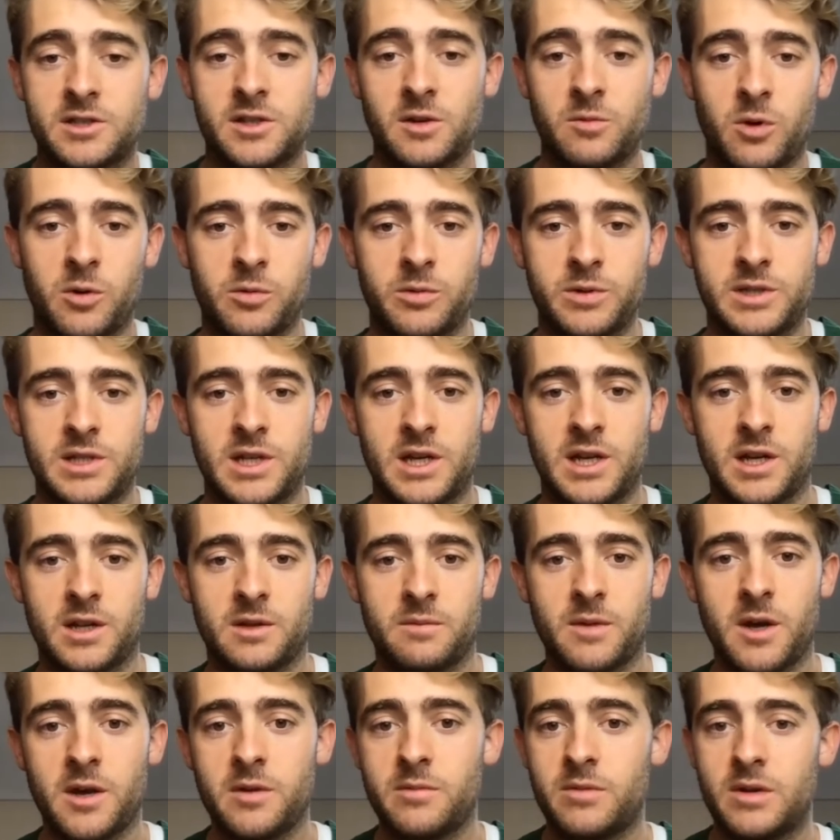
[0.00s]
So what we're seeing at
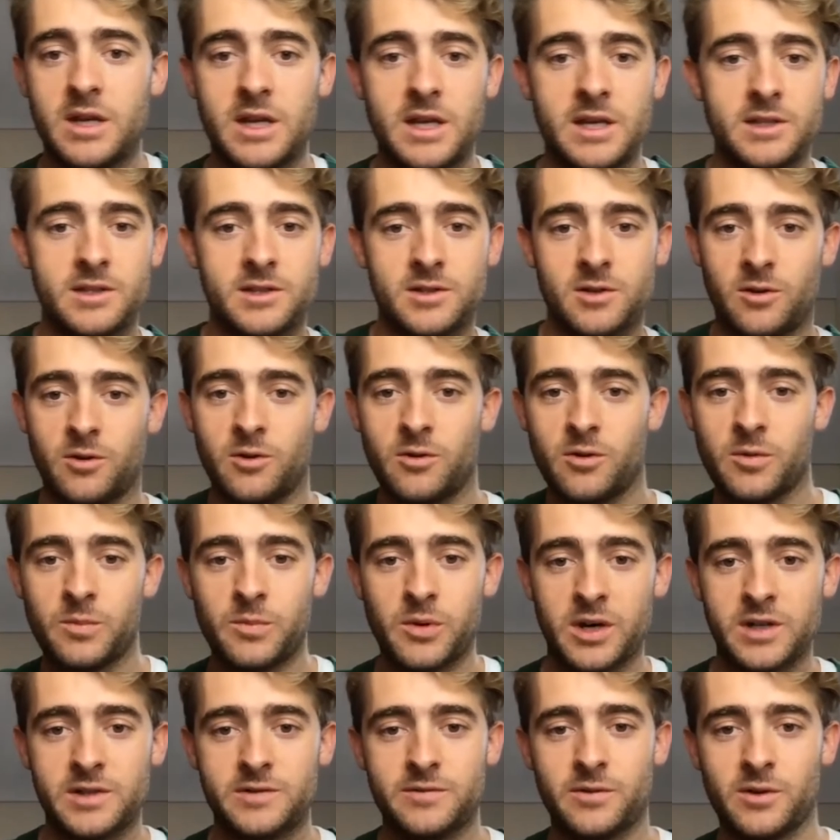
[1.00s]
the moment is oil
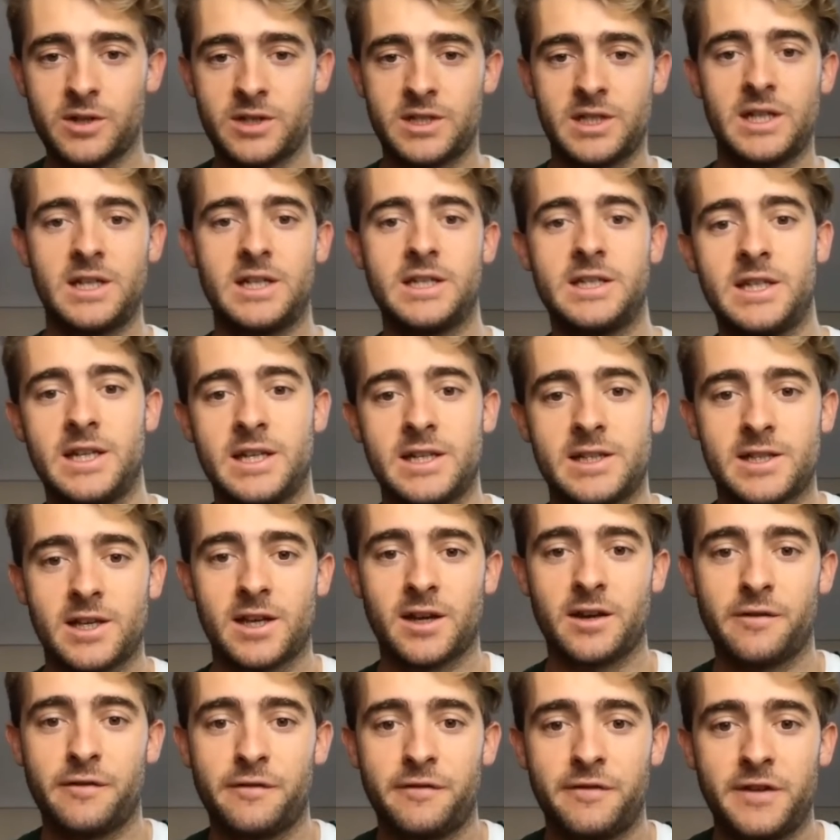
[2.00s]
price volatility. It's
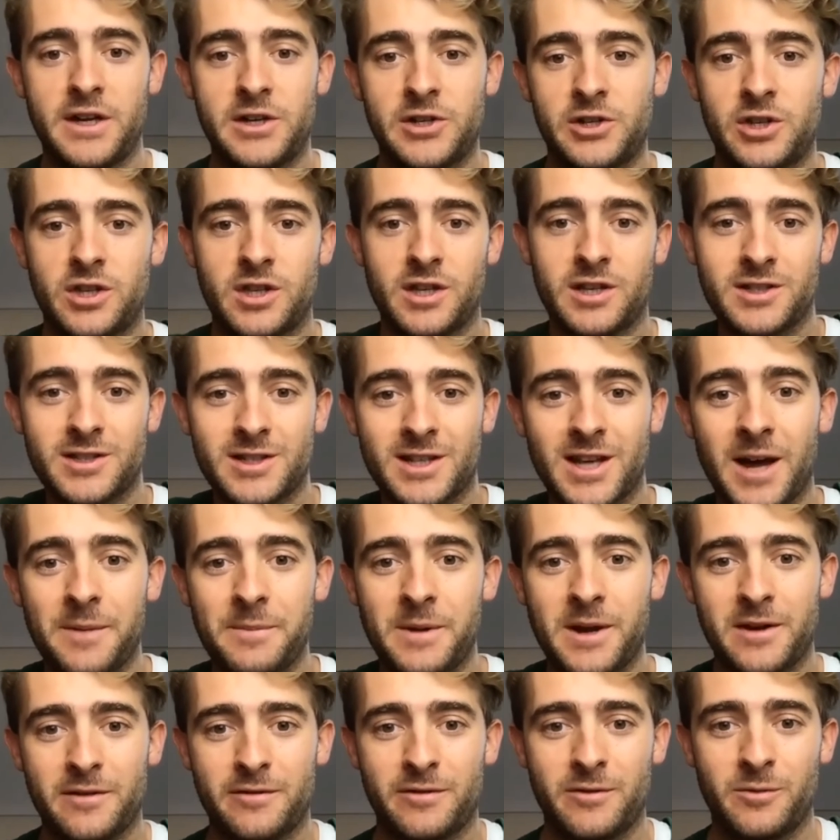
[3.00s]
like a fish that's
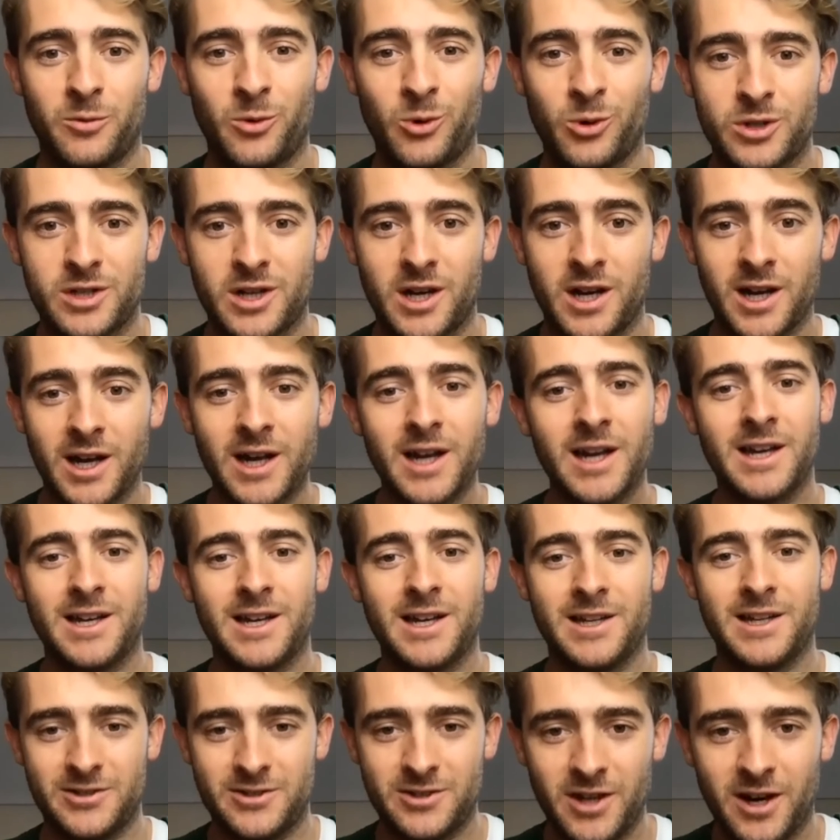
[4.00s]
come out of the water.
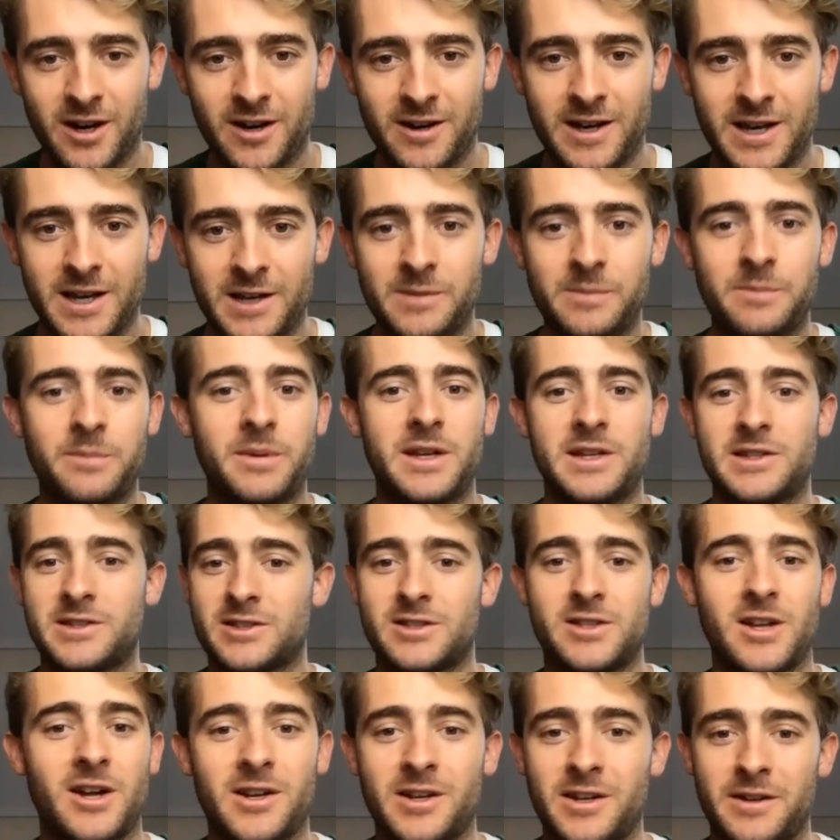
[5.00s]
It's dying, but it's
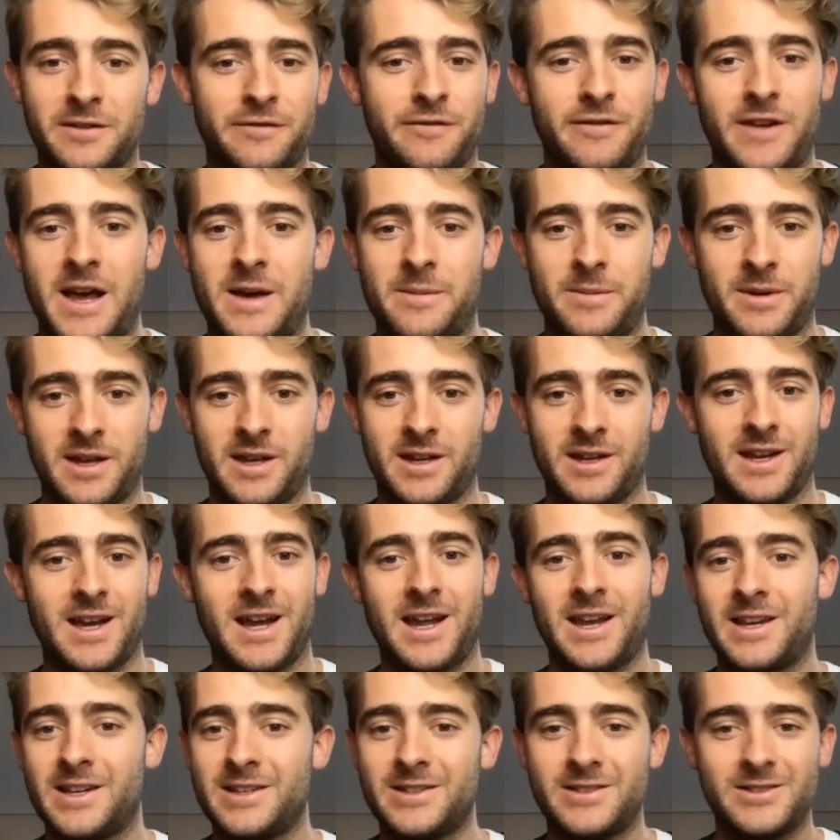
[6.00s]
started flapping.
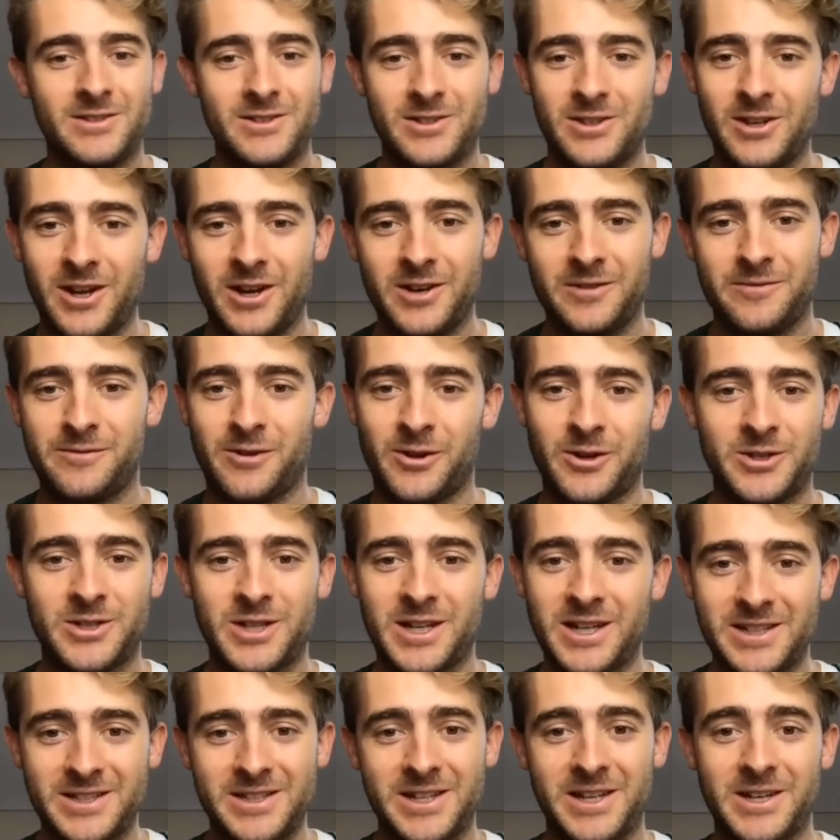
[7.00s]
And,
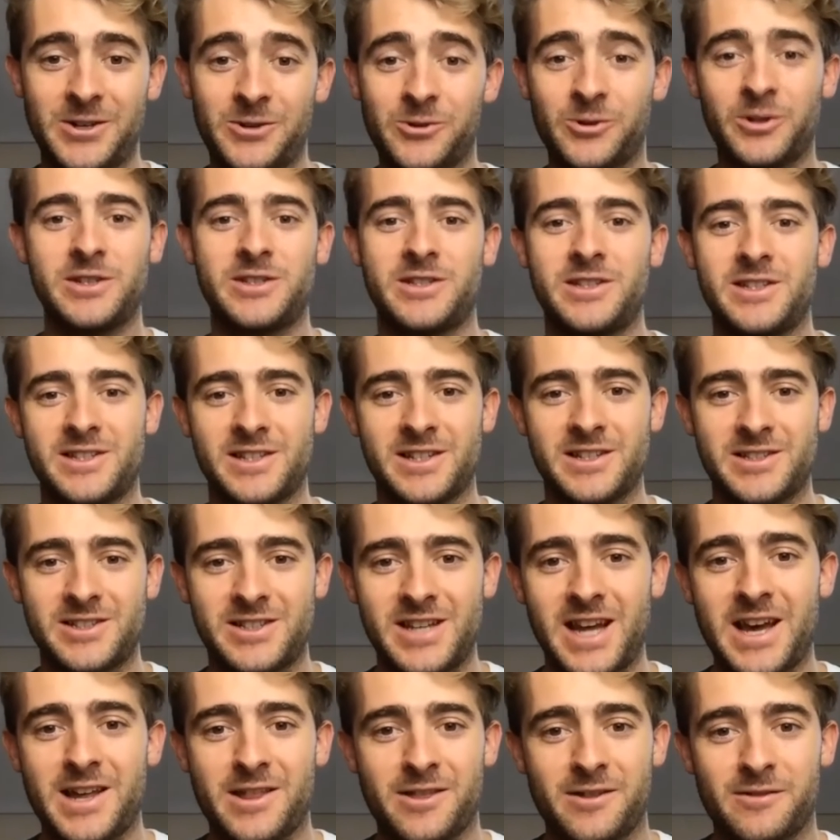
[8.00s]
volatility increases as
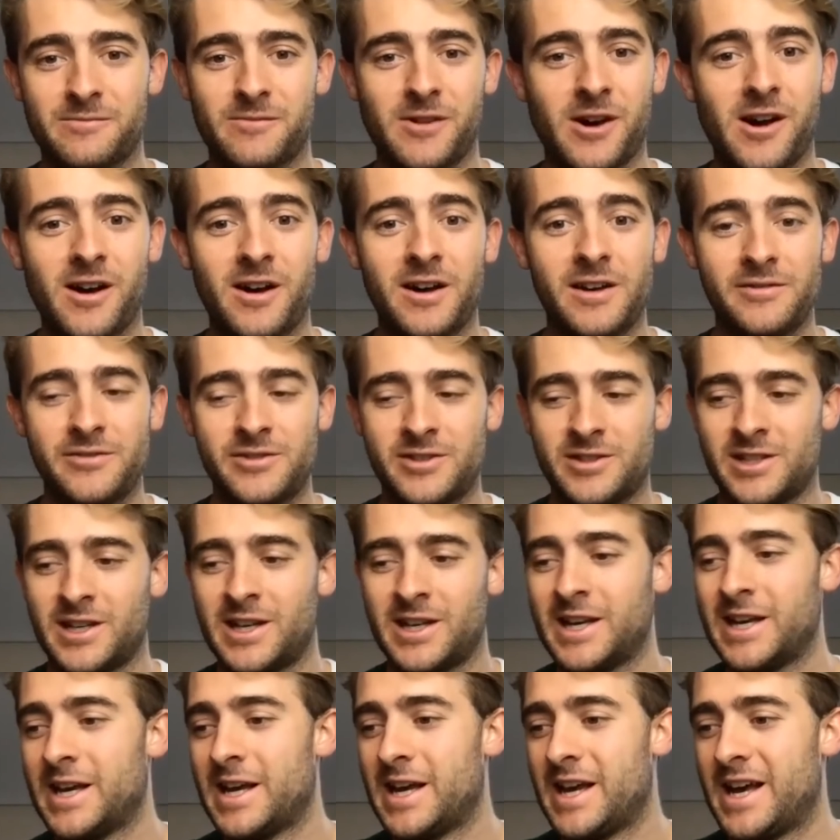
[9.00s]
death arrives.
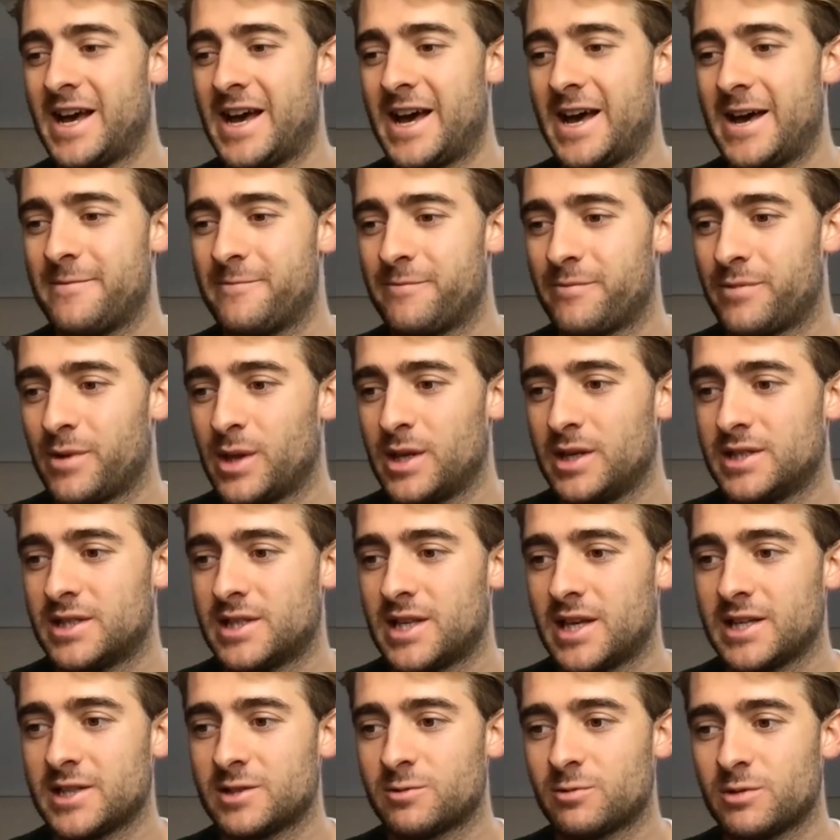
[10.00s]
For these
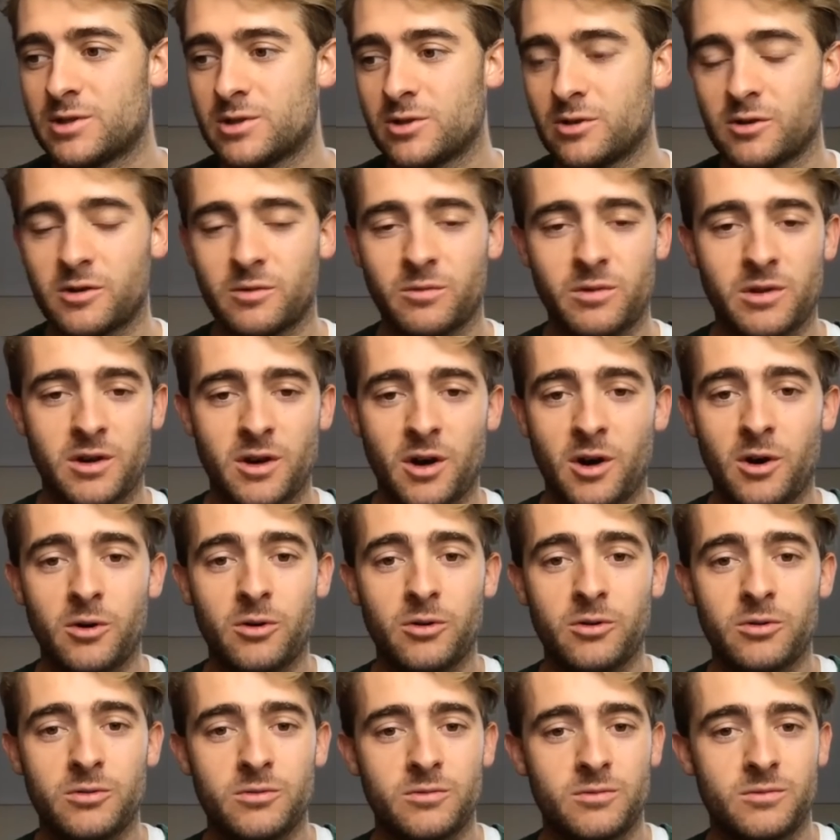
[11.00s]
things, we saw it with
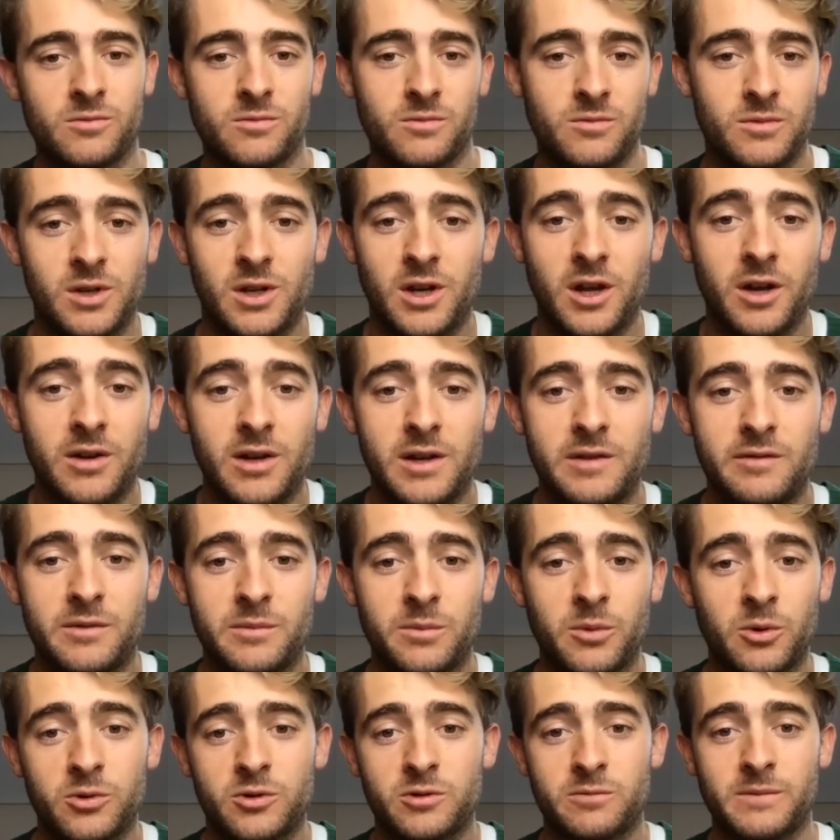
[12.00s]
coal, even
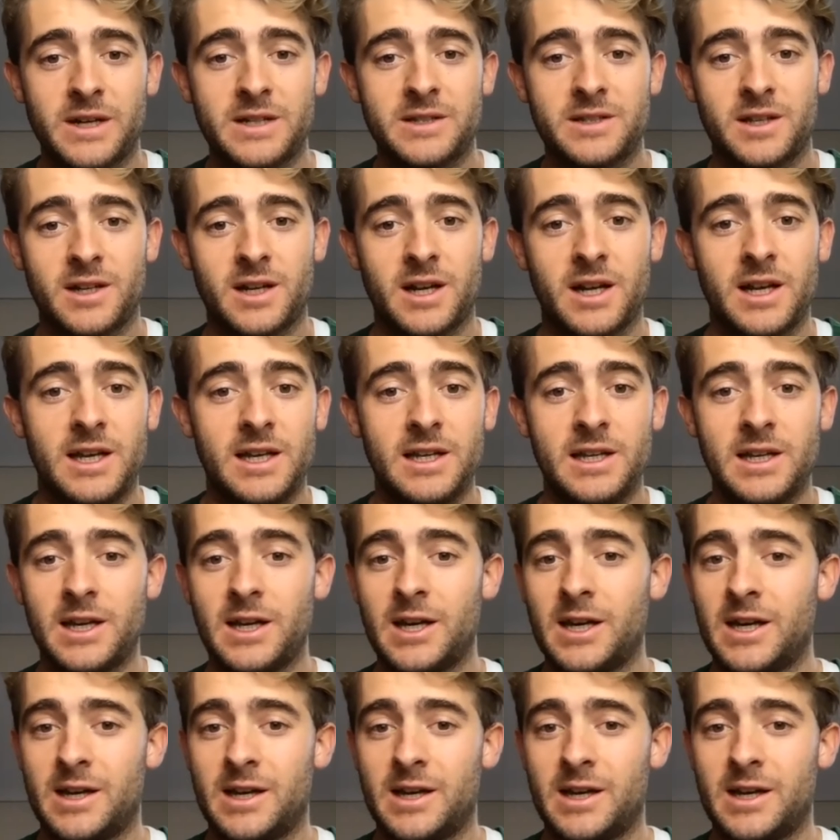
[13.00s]
more dramatically.